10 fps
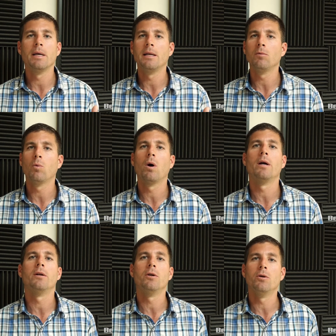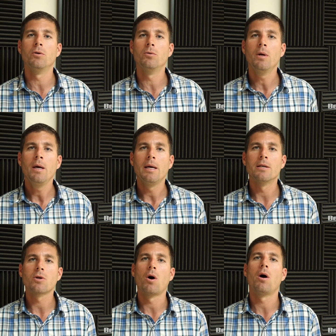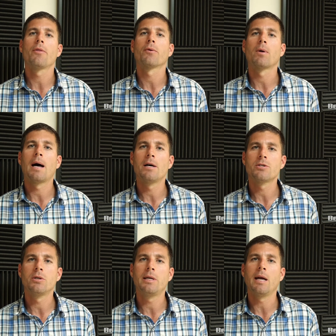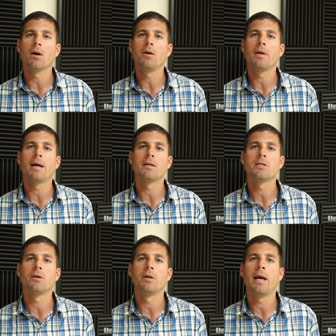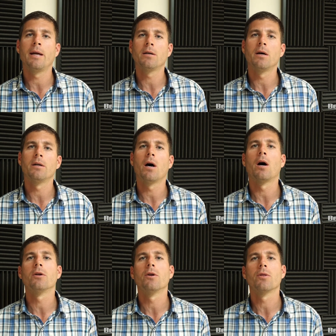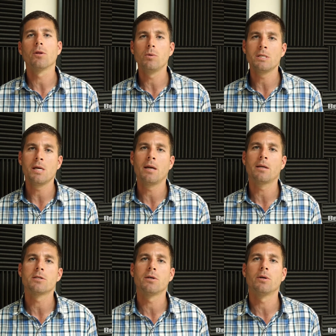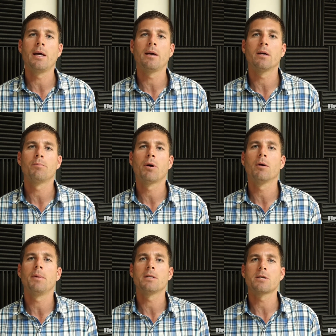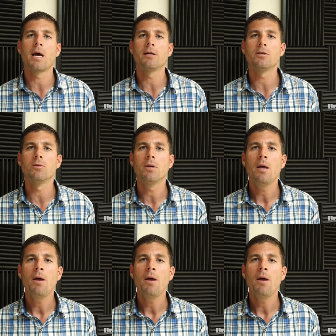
anyone who is authorized to carry that concealed handgun under the Louisiana Concealed Handgun Permit Statute.